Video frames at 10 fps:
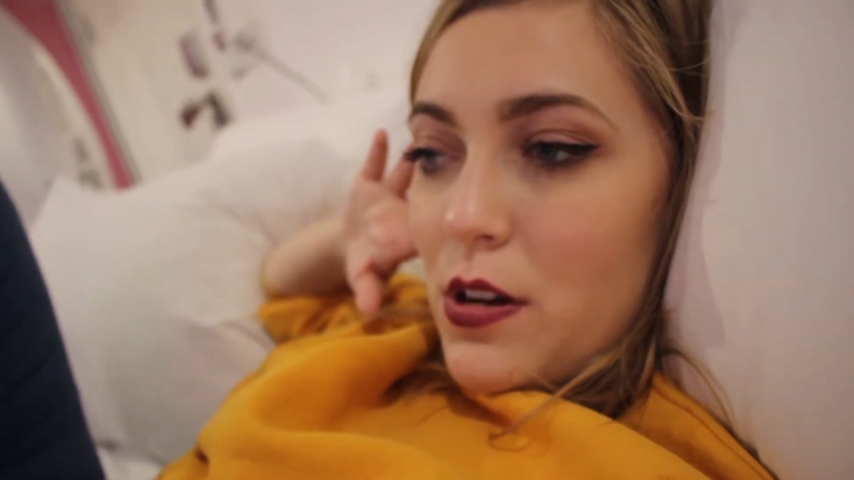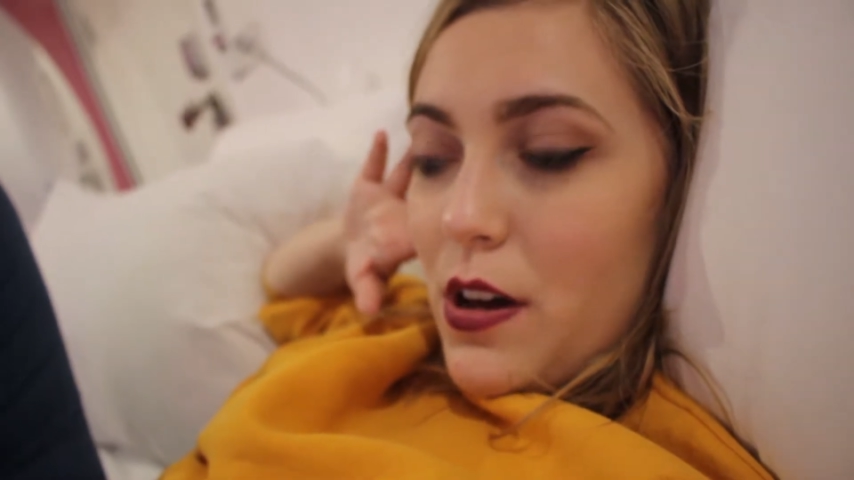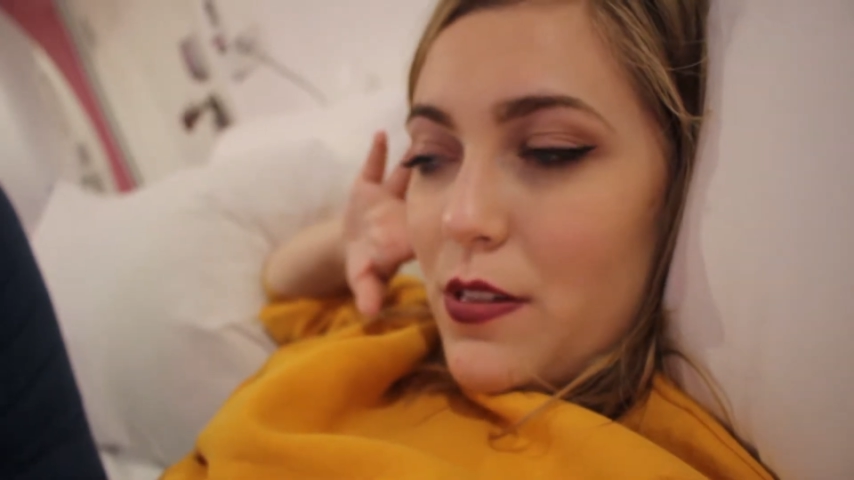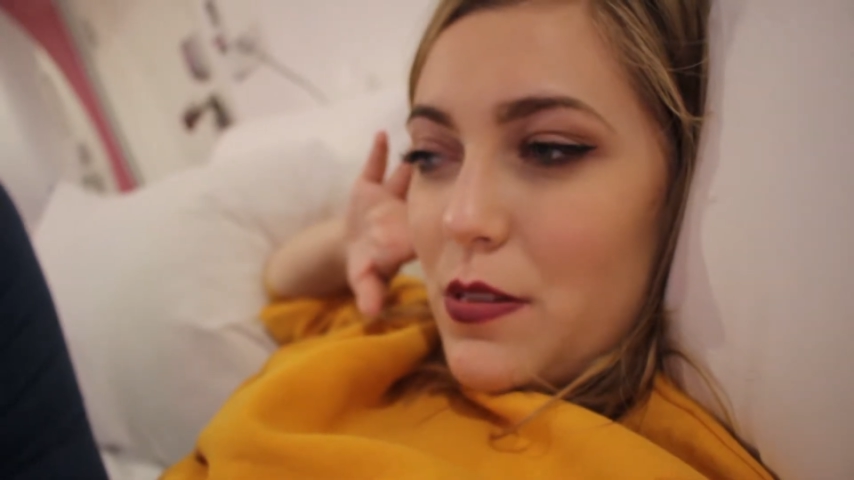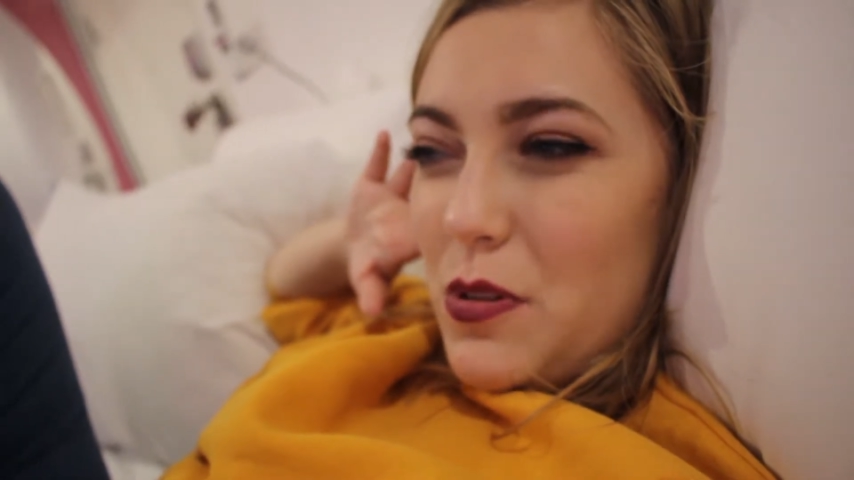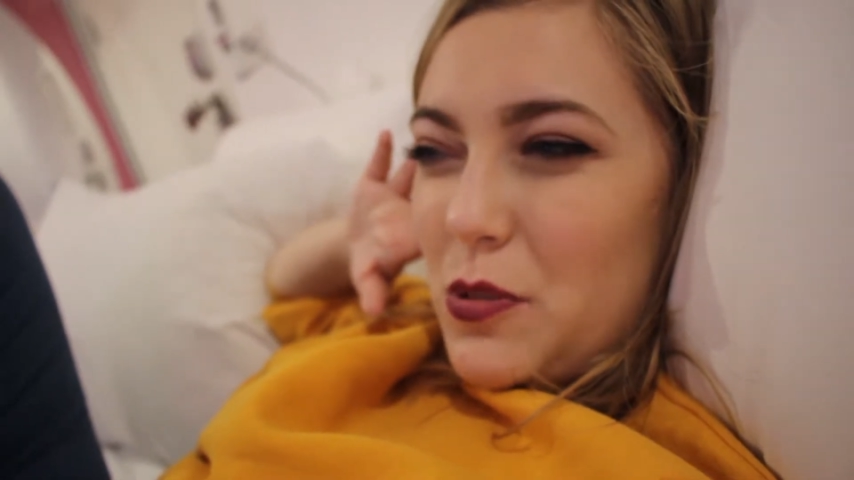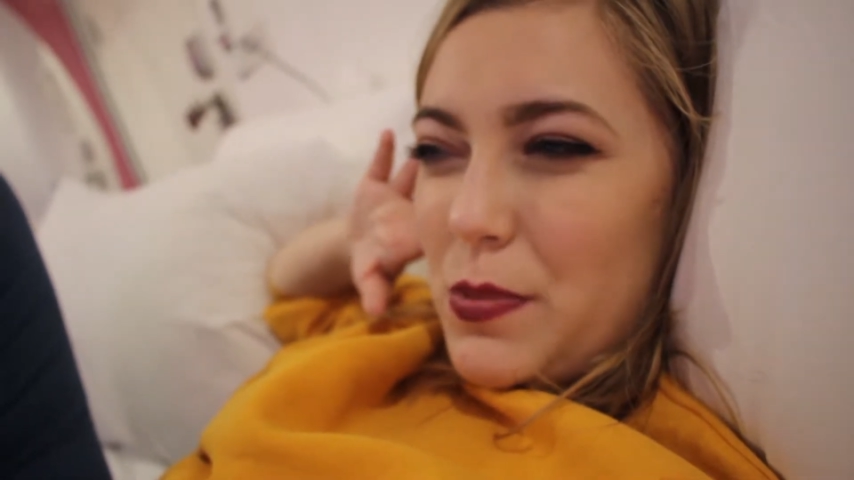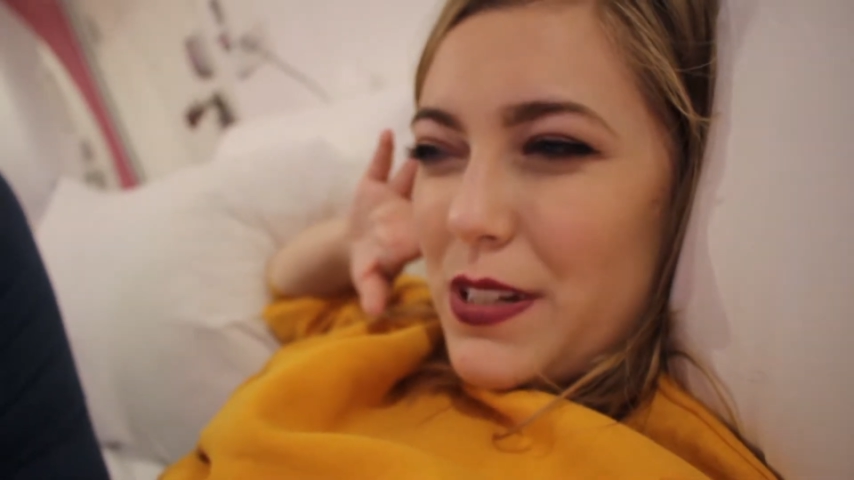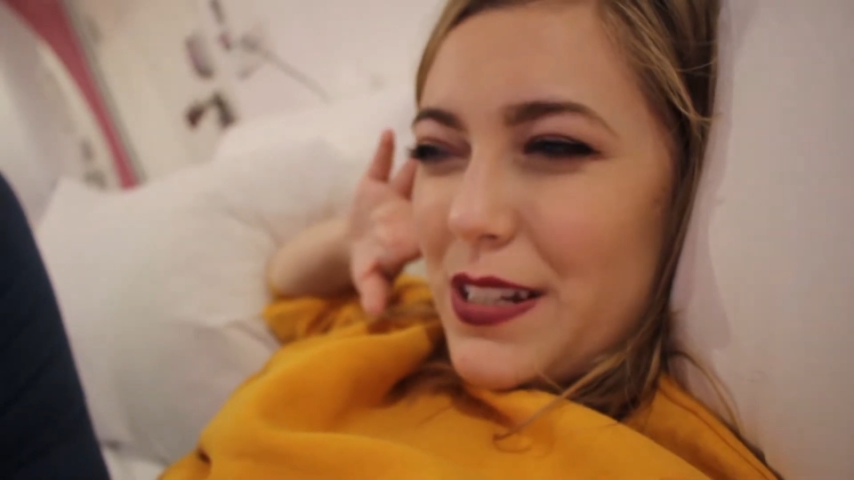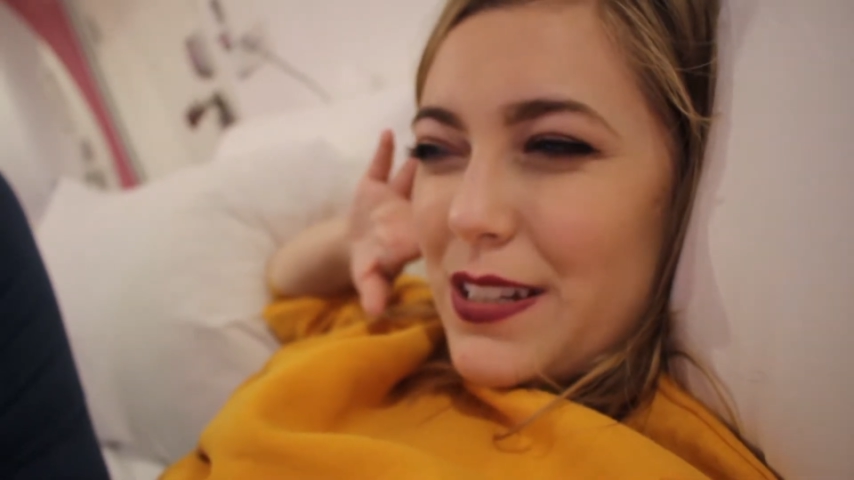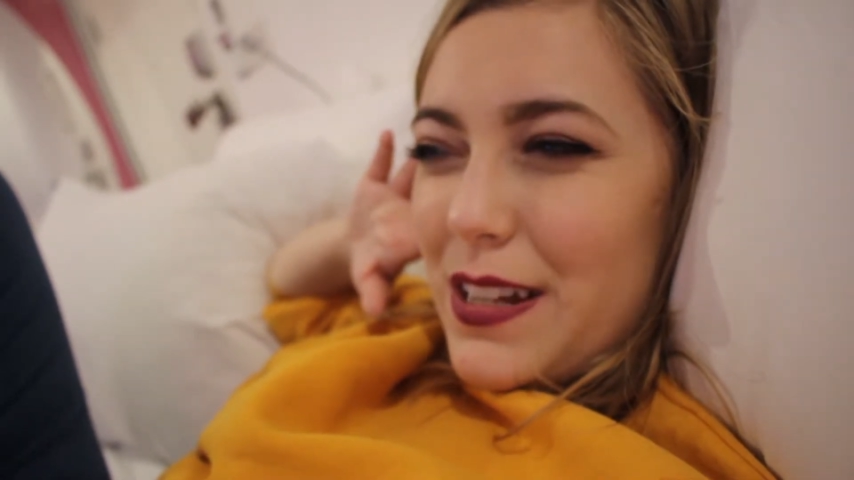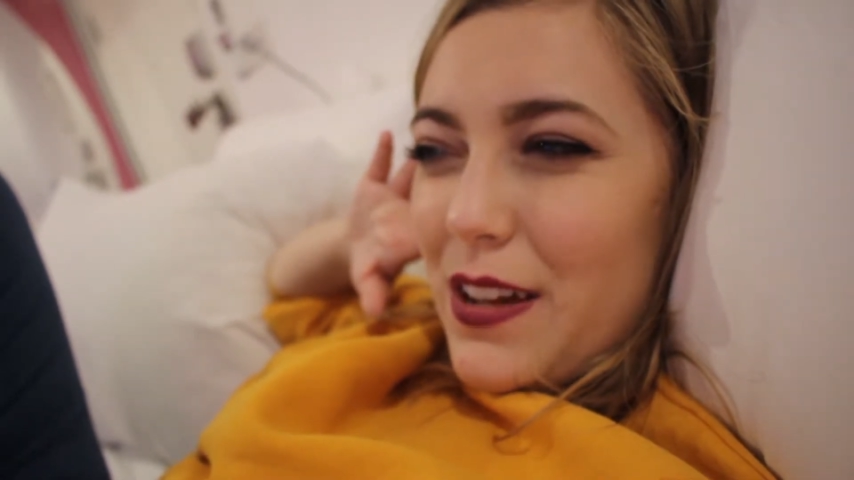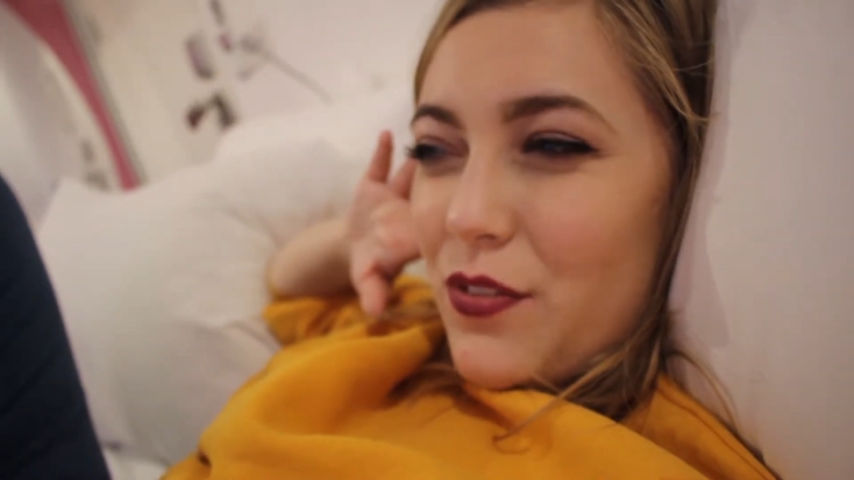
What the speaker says: I think the most busiest day